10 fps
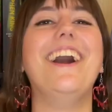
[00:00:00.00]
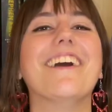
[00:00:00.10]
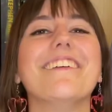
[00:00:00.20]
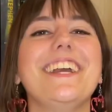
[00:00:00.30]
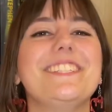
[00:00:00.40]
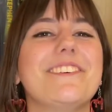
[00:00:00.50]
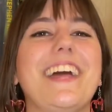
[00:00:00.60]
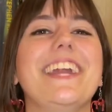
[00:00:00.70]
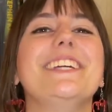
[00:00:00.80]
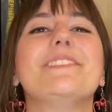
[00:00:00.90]
All right, so
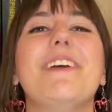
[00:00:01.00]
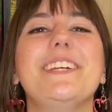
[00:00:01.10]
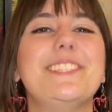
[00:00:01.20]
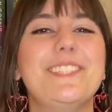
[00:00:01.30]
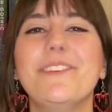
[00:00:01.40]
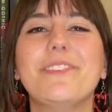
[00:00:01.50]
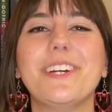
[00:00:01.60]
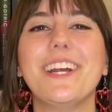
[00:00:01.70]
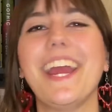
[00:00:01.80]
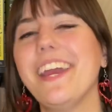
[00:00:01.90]
that is my
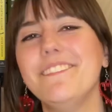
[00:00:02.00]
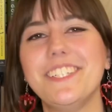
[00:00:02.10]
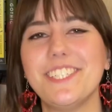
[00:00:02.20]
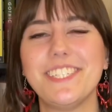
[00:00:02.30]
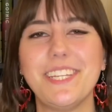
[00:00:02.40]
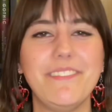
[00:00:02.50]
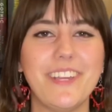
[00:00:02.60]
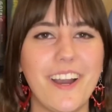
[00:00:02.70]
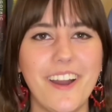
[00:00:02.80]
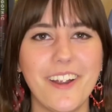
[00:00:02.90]
super ambitious
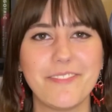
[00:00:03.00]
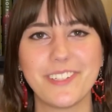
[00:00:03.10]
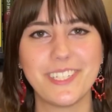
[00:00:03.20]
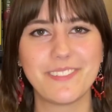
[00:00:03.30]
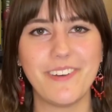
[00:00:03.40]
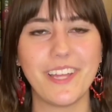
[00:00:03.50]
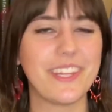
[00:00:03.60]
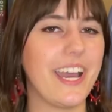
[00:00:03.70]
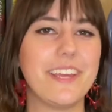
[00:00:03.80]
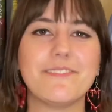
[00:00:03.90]
TBR for this month.
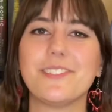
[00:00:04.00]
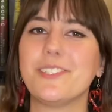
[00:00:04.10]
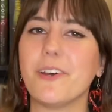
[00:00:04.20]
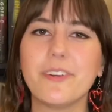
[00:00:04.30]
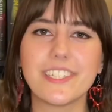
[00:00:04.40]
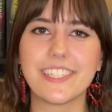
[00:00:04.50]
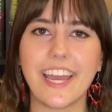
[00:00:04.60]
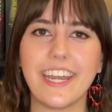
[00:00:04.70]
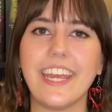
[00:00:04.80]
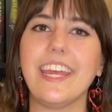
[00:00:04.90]
I am so
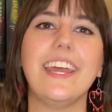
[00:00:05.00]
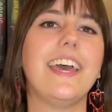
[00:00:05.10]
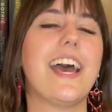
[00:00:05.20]
excited.